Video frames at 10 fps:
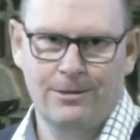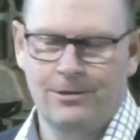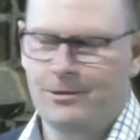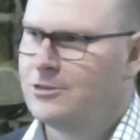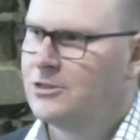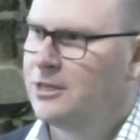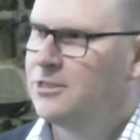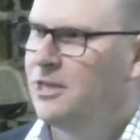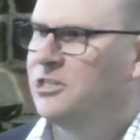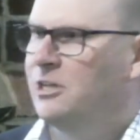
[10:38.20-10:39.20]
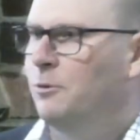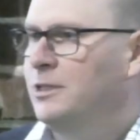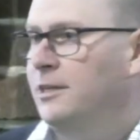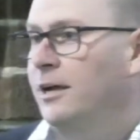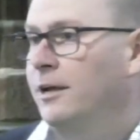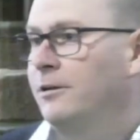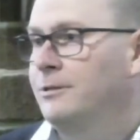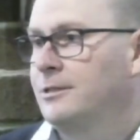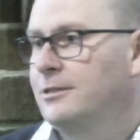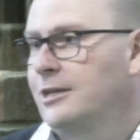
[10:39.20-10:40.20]
You see, the teaching we sit under
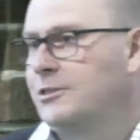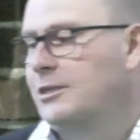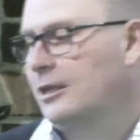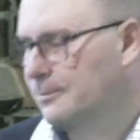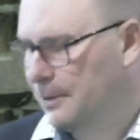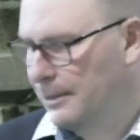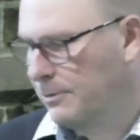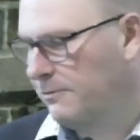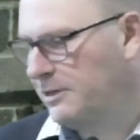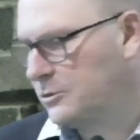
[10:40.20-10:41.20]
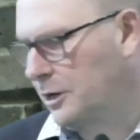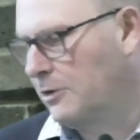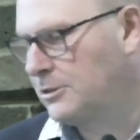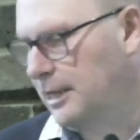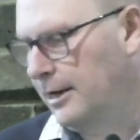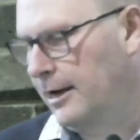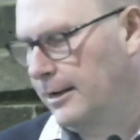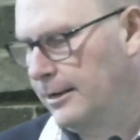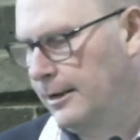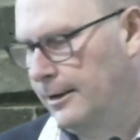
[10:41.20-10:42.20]
is the teaching that the people of Israel sat
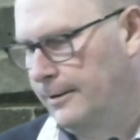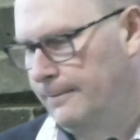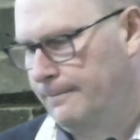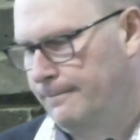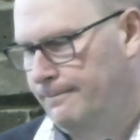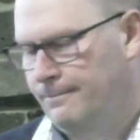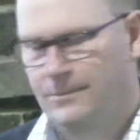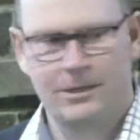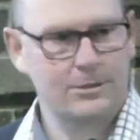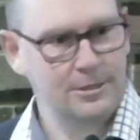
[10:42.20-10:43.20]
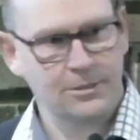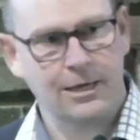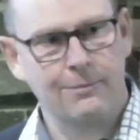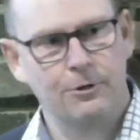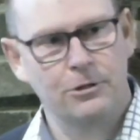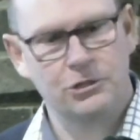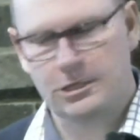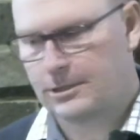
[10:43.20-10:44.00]
under. It's the same logic.